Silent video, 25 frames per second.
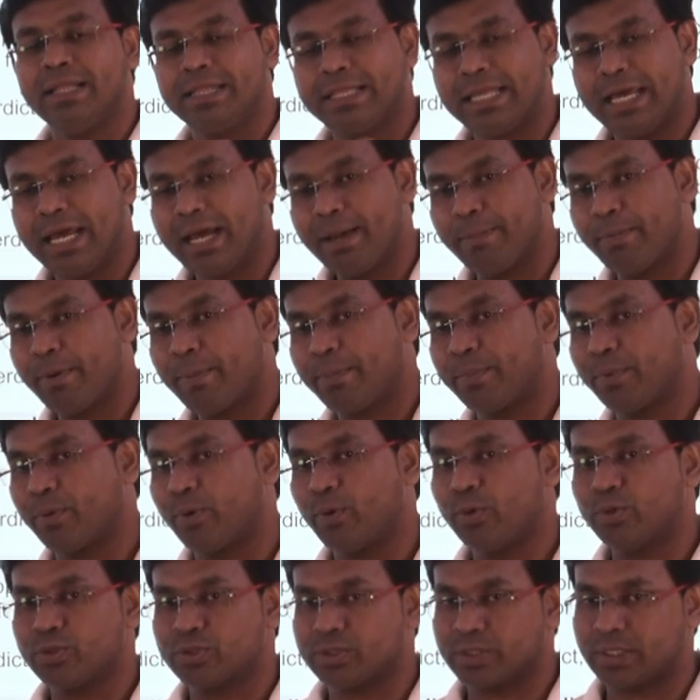They have
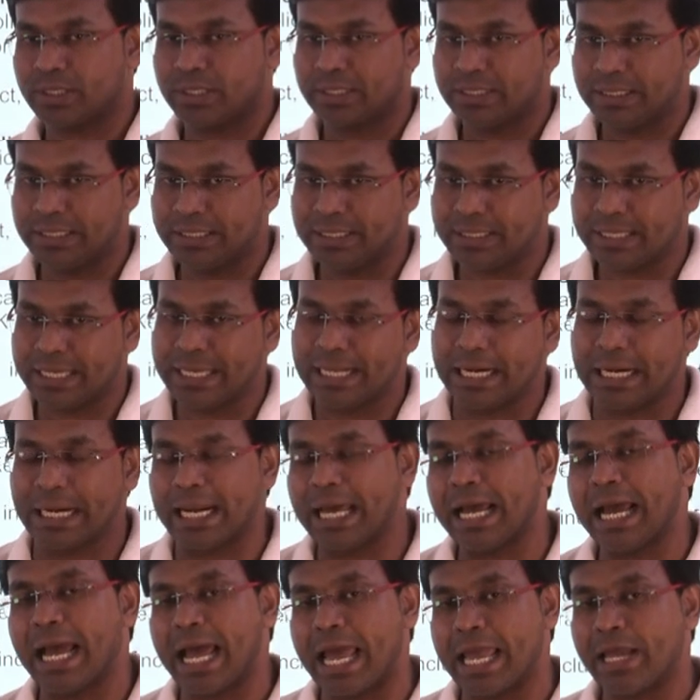approached the
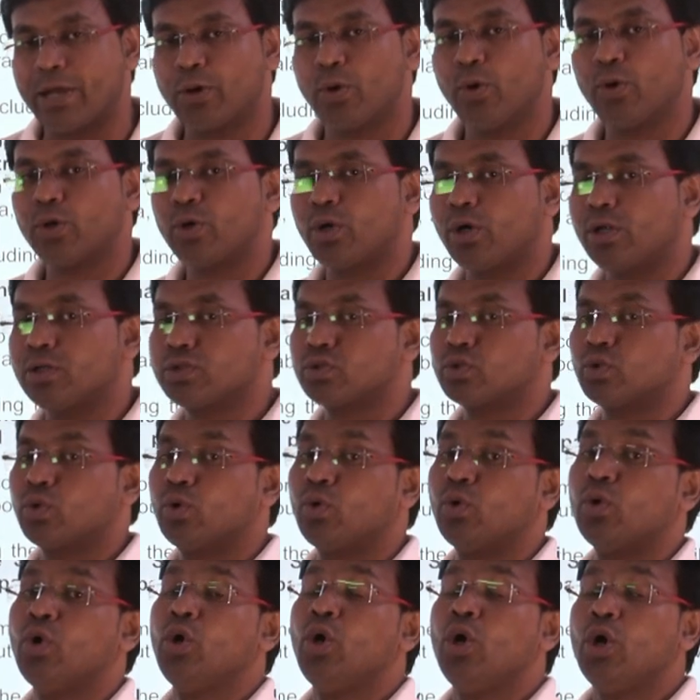Kerala High Court
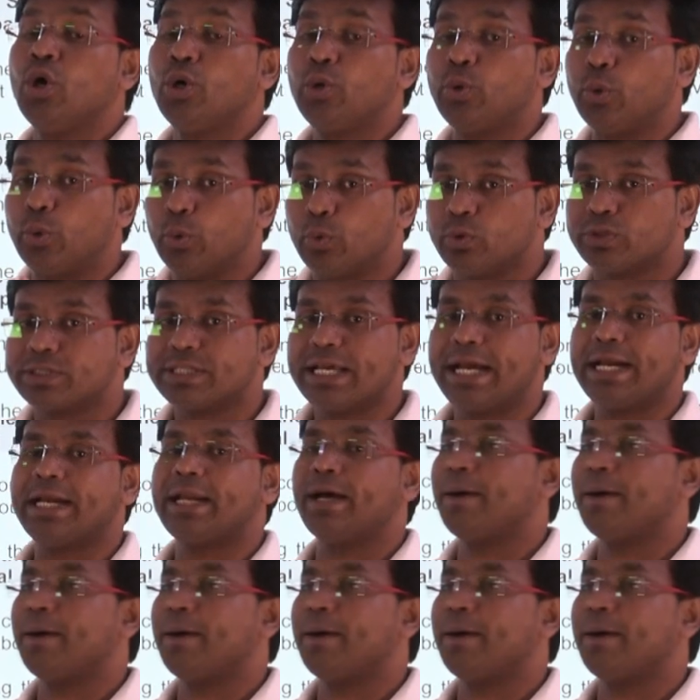also to set